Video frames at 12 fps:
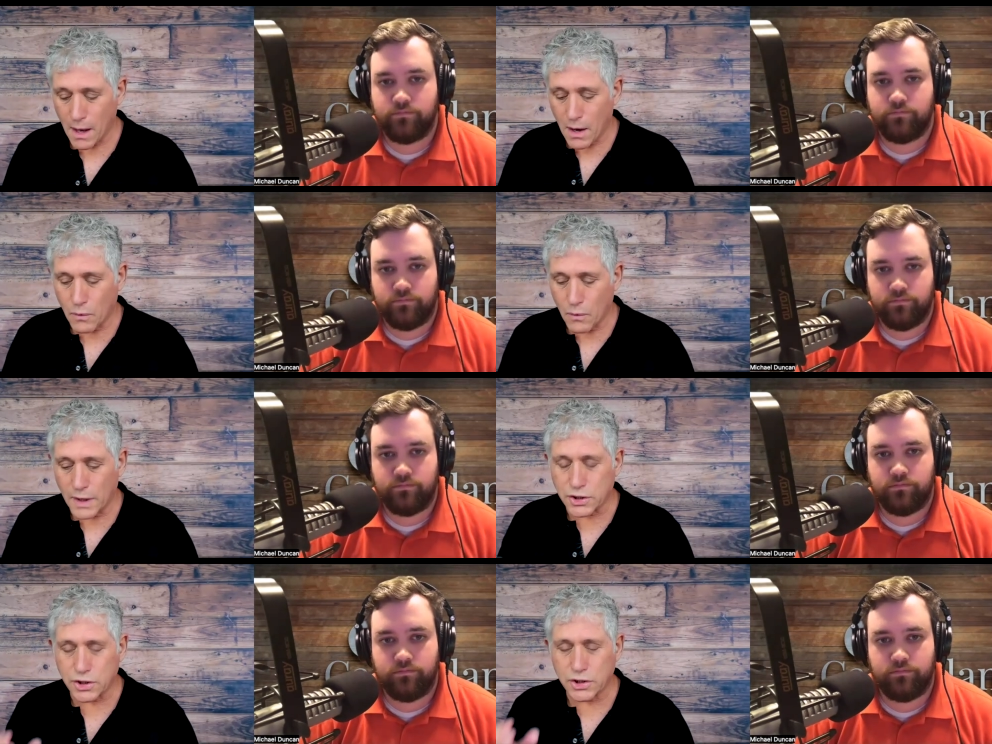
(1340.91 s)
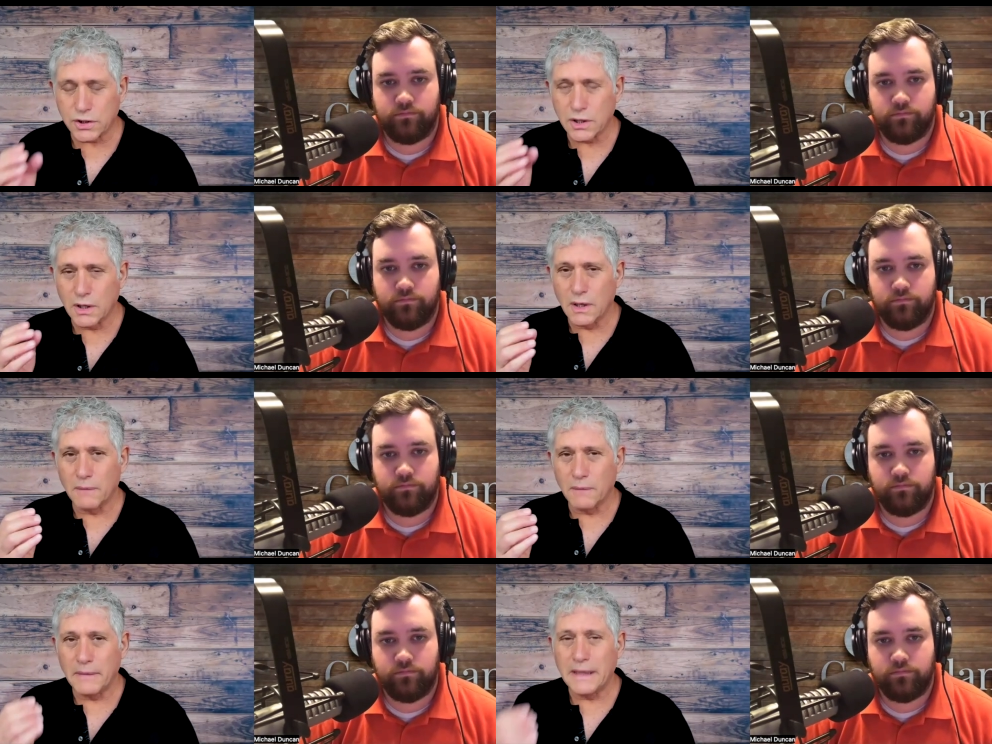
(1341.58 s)
Speaker 1: which
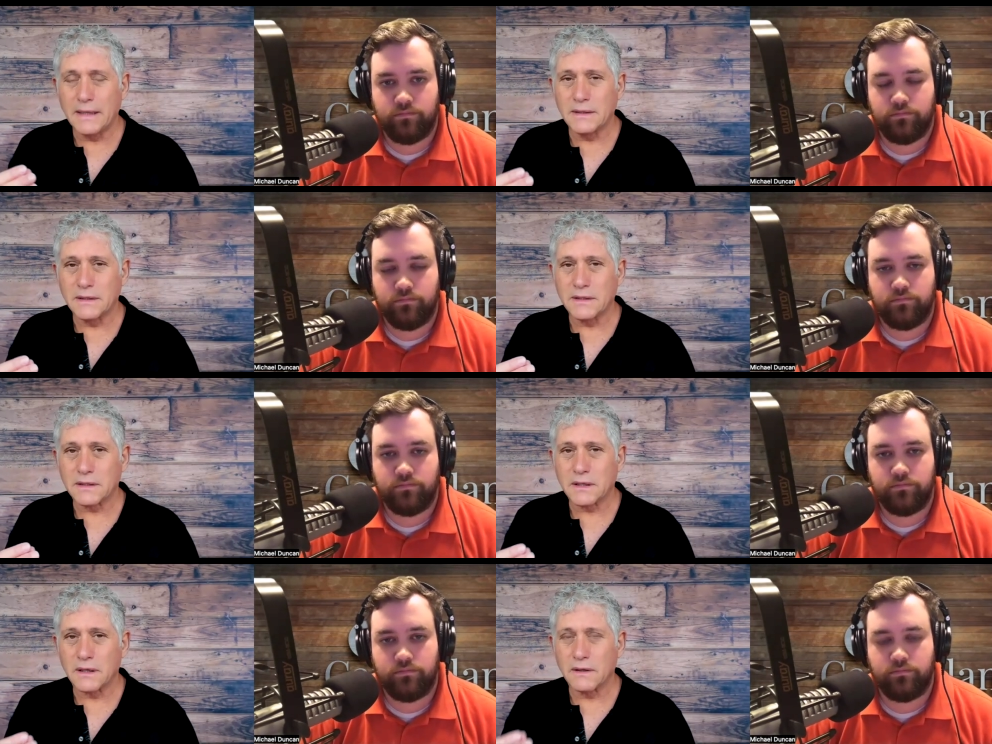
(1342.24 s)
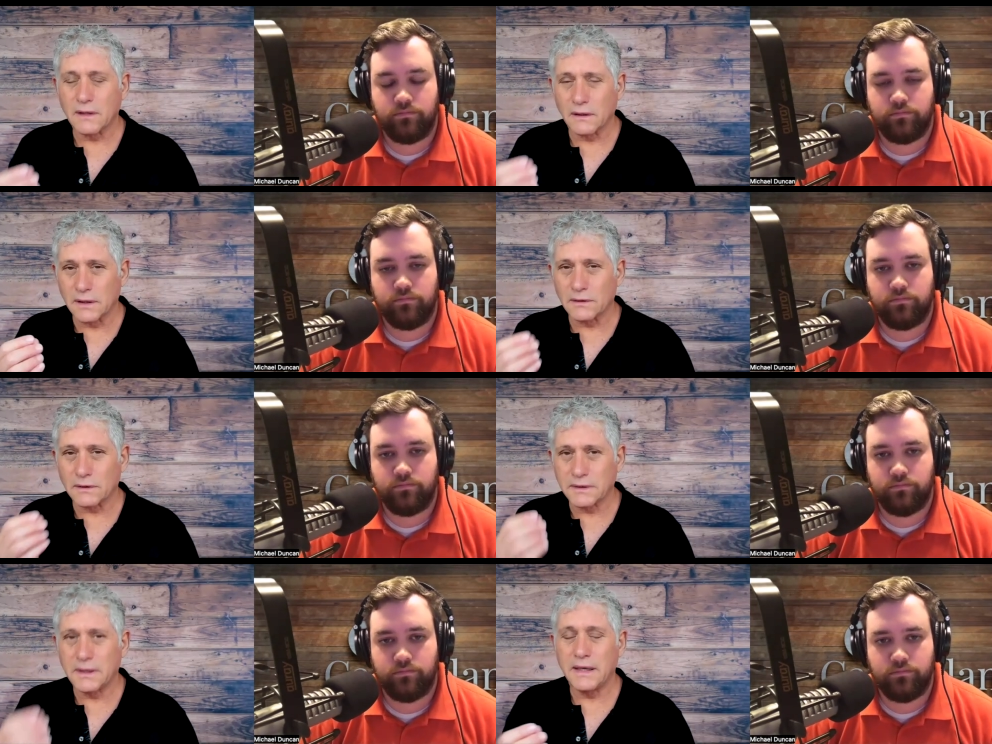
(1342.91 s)
means the little
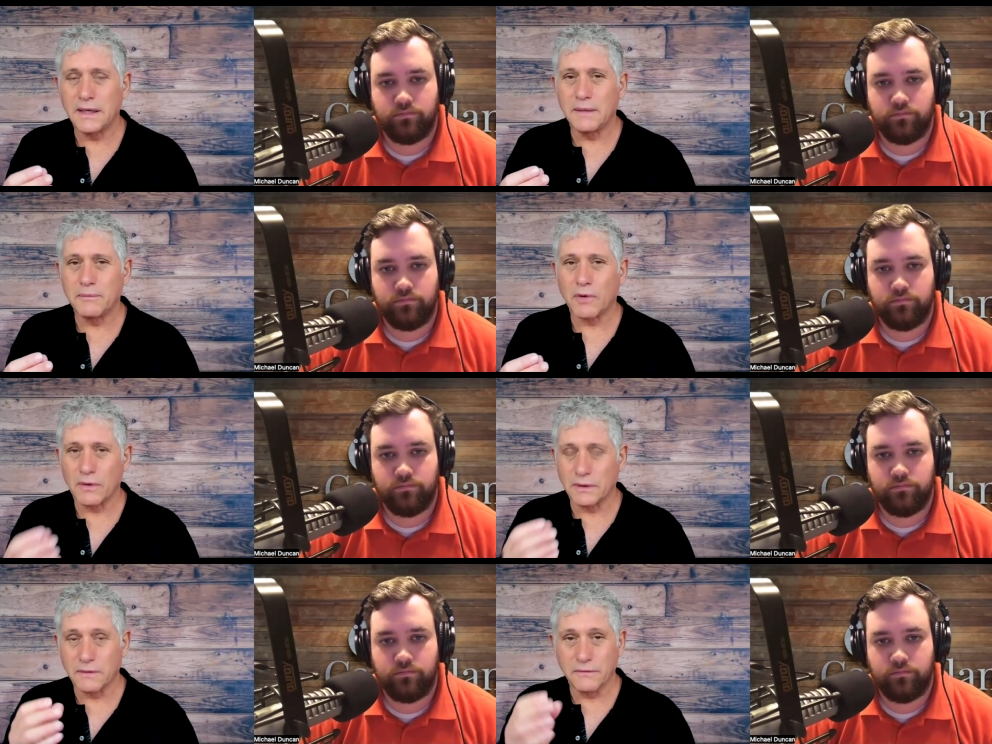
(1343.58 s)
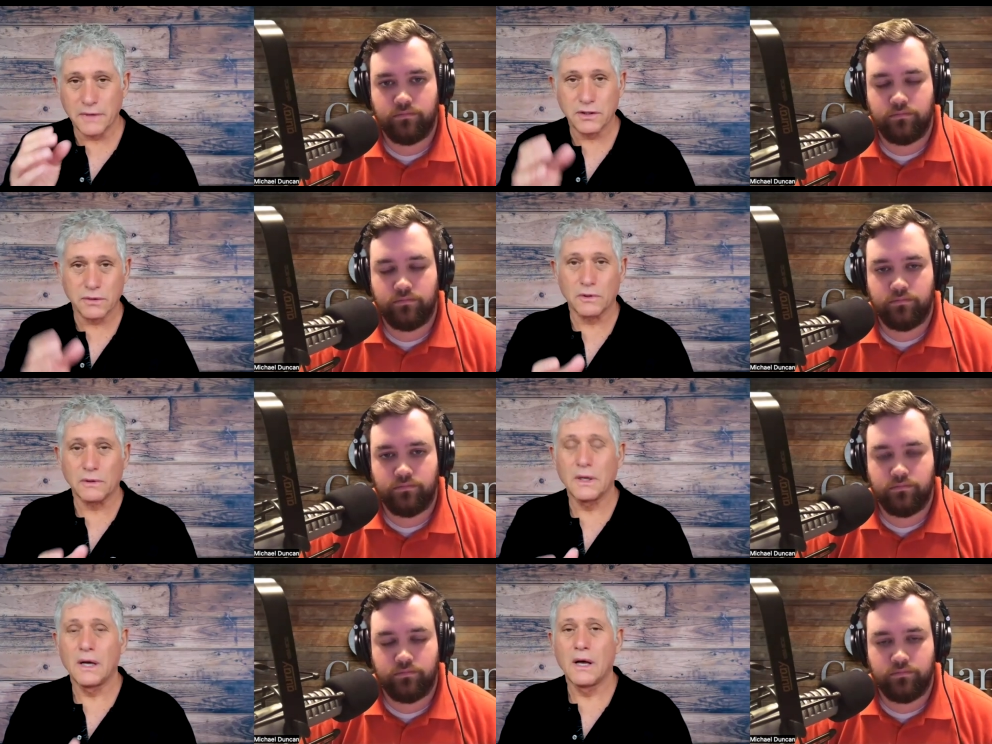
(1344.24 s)
team or
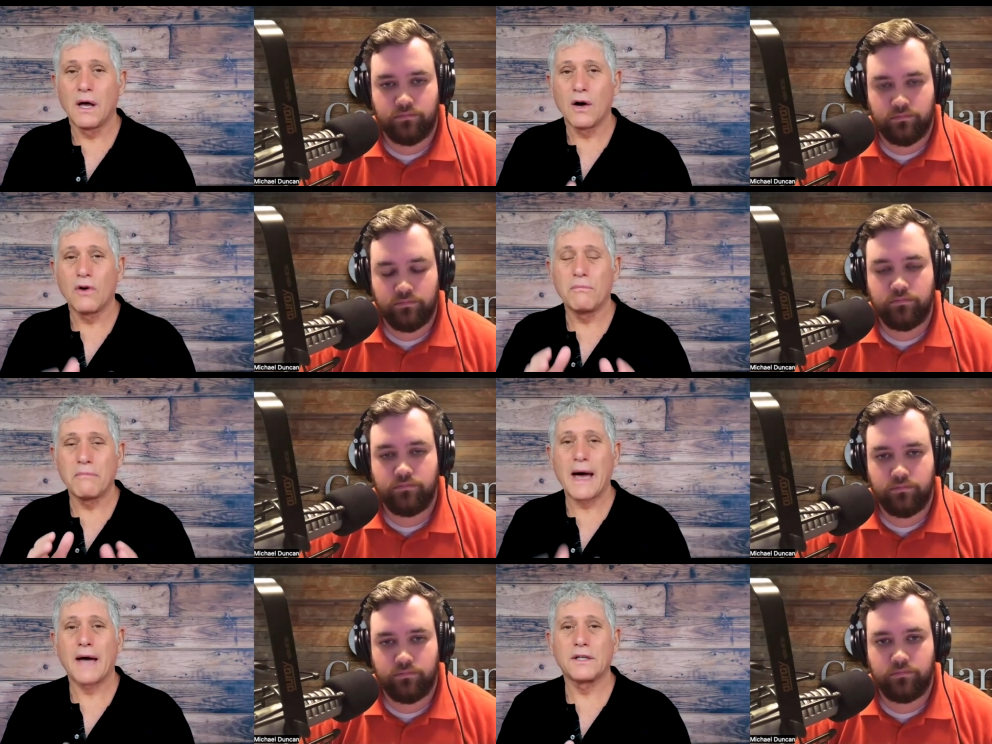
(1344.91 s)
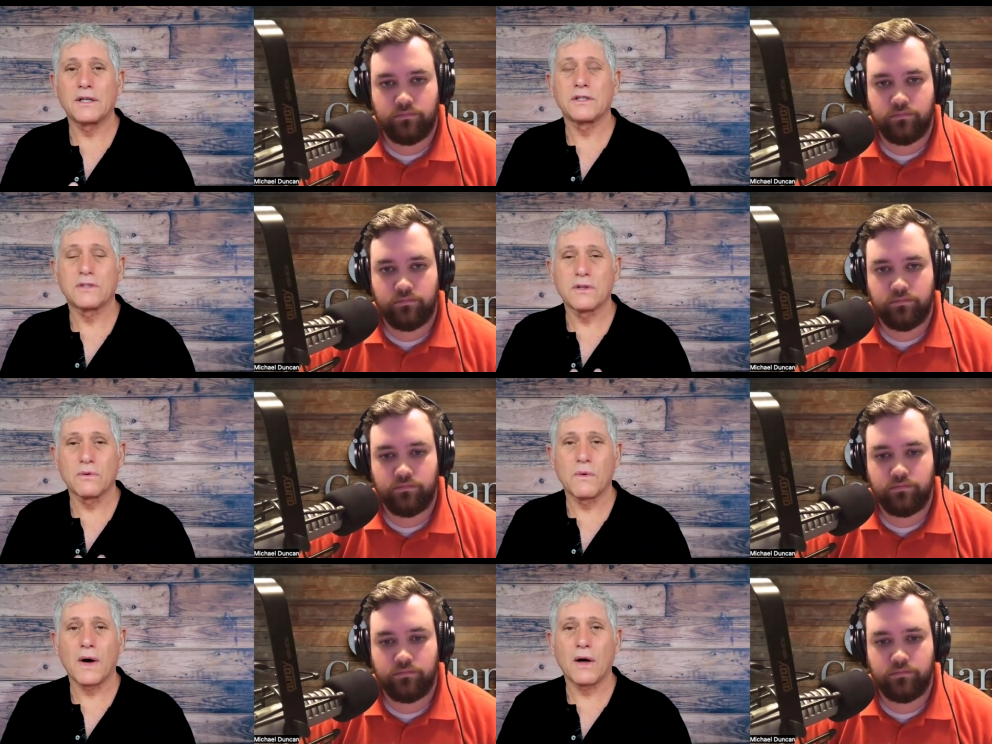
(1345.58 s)
individual who manages the
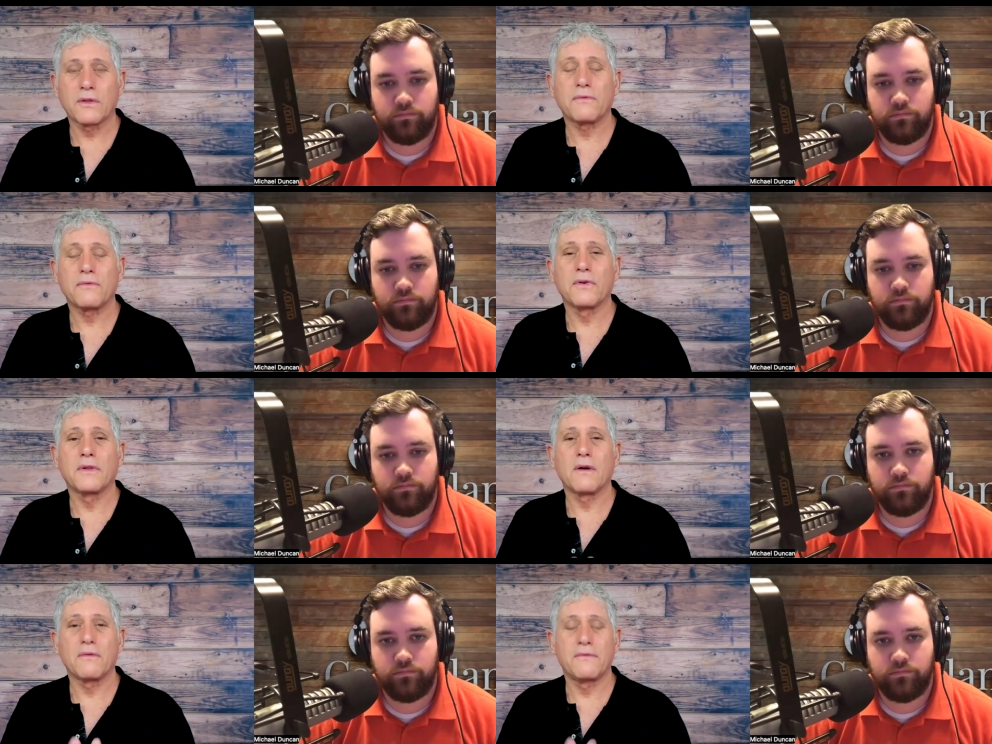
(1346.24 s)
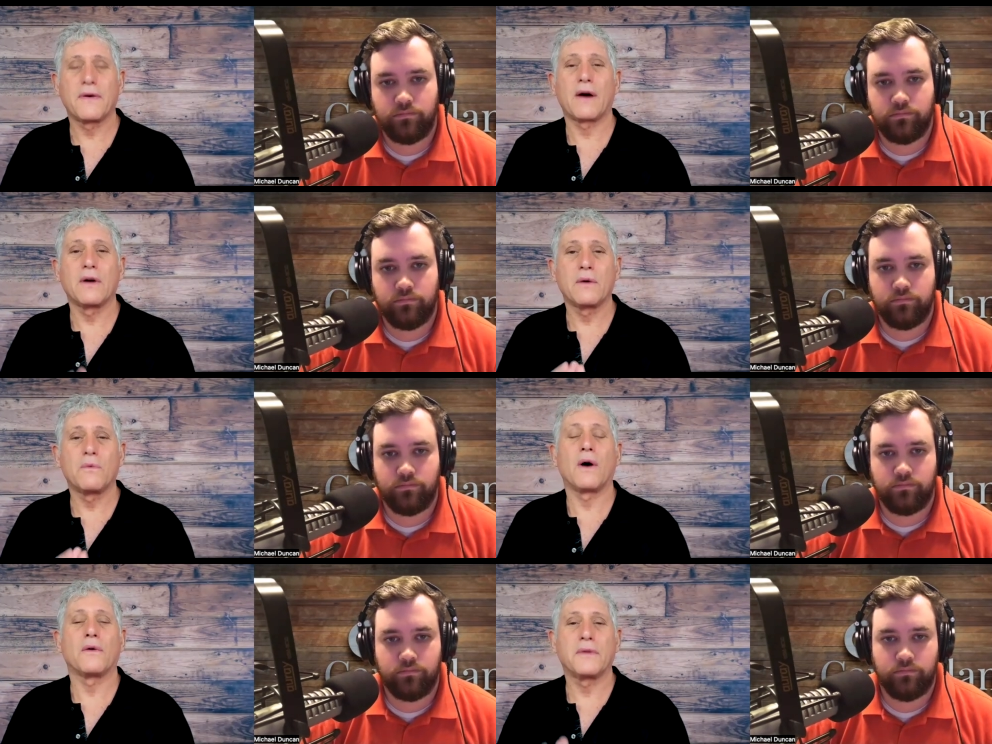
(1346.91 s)
wealth for their very
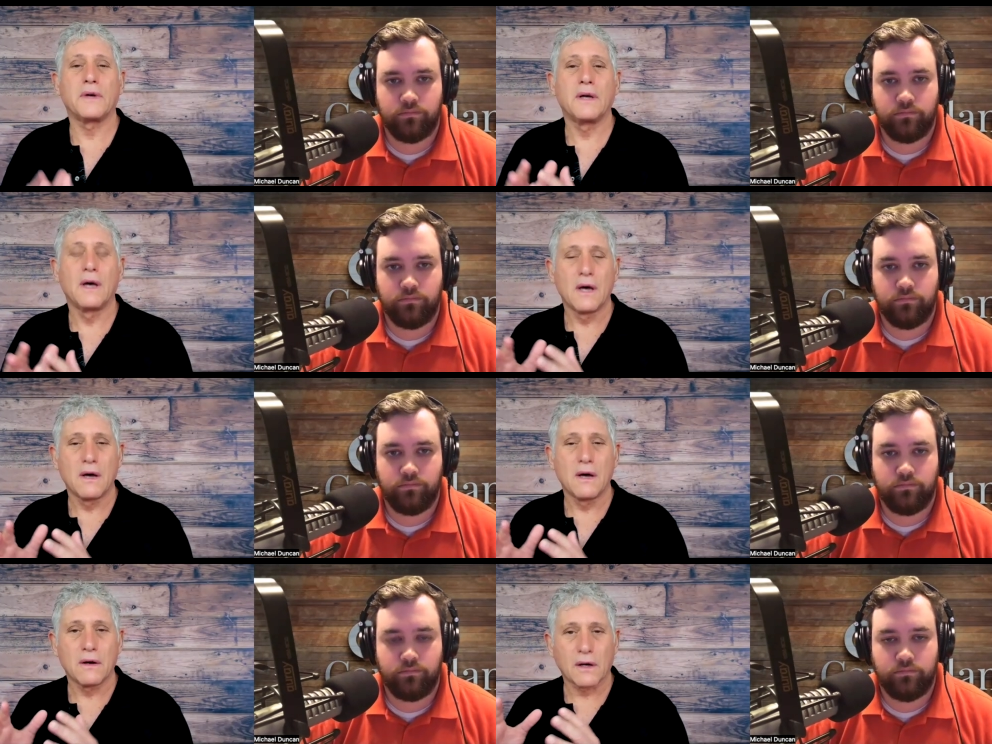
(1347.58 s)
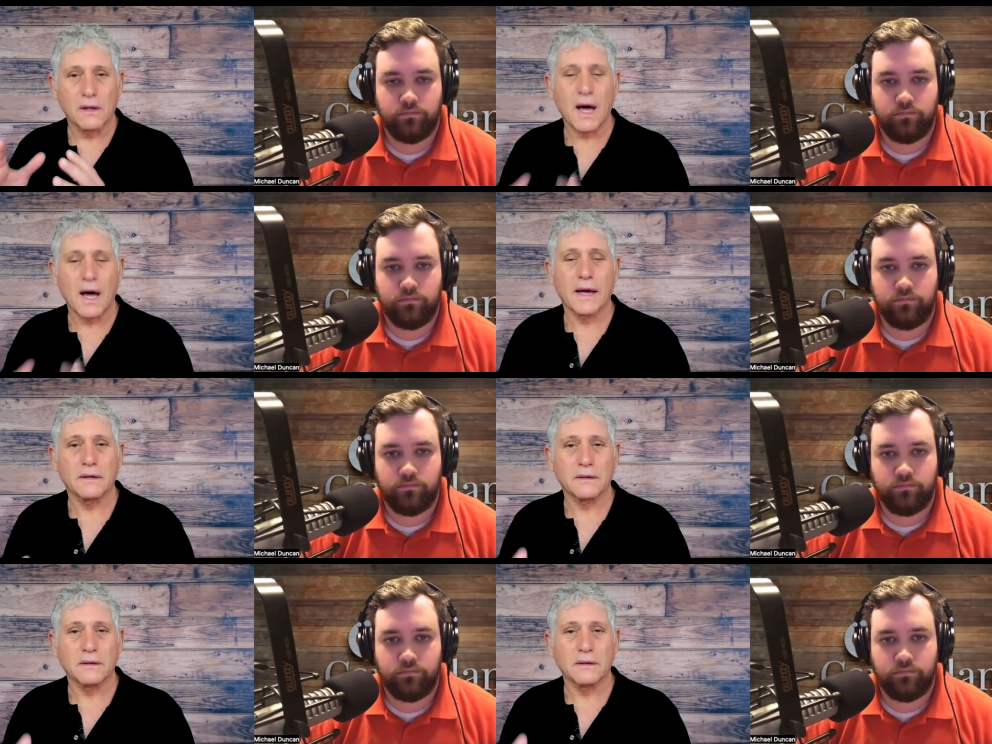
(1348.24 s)
wealthy client